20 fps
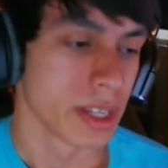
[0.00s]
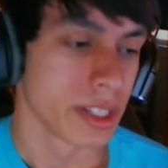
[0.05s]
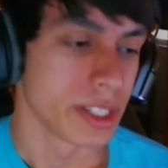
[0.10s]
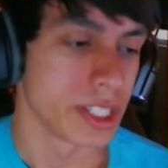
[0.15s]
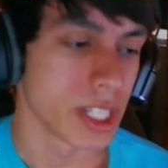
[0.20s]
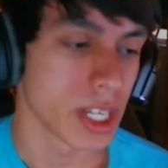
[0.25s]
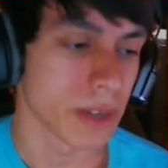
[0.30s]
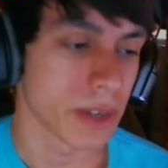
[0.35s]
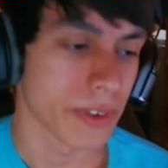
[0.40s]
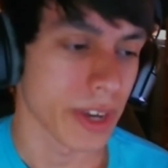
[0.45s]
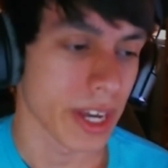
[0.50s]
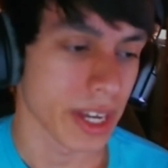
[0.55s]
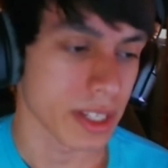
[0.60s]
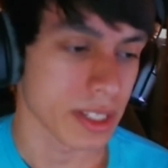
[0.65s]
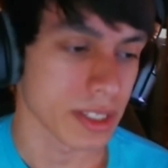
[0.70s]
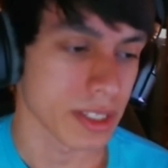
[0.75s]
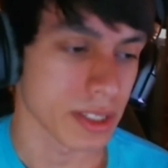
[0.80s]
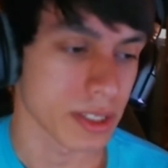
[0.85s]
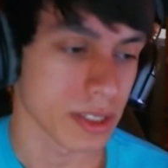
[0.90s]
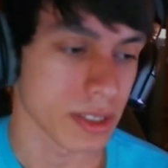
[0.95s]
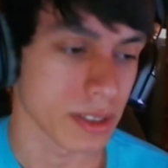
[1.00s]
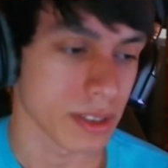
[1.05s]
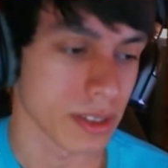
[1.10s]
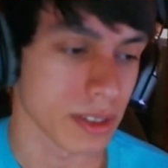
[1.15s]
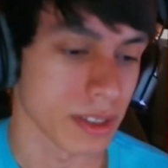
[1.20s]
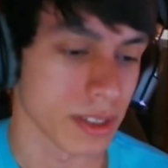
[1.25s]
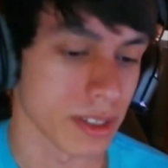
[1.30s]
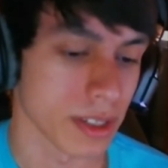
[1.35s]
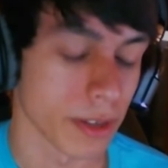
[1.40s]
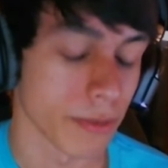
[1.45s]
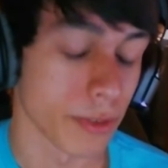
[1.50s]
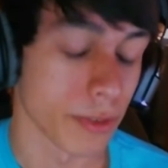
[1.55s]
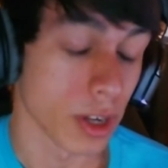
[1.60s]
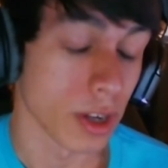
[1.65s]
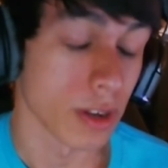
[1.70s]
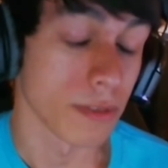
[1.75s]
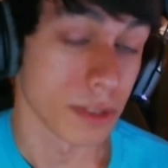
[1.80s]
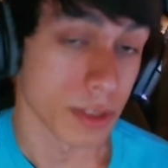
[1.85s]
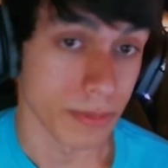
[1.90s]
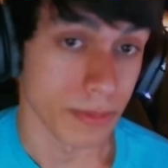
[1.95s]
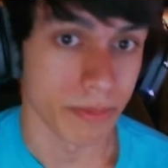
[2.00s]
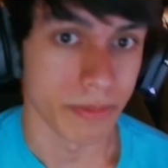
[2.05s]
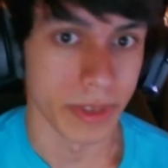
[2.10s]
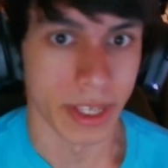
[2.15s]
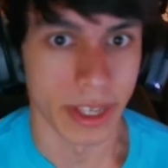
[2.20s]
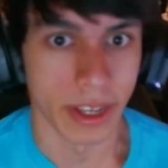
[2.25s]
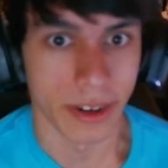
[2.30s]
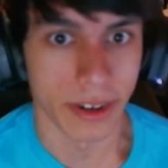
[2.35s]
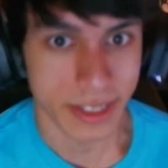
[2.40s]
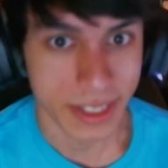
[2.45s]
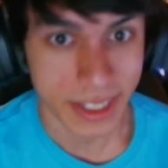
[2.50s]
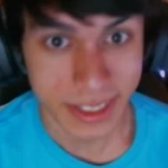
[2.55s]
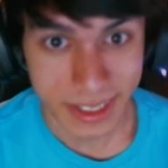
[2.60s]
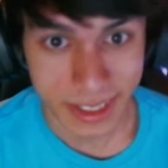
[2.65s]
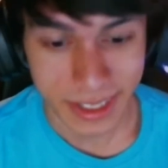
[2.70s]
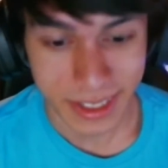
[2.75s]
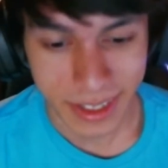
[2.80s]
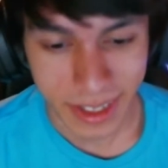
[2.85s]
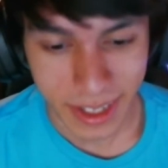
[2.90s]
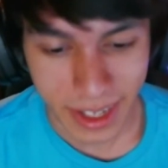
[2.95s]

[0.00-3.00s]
GFX it involves being artistic,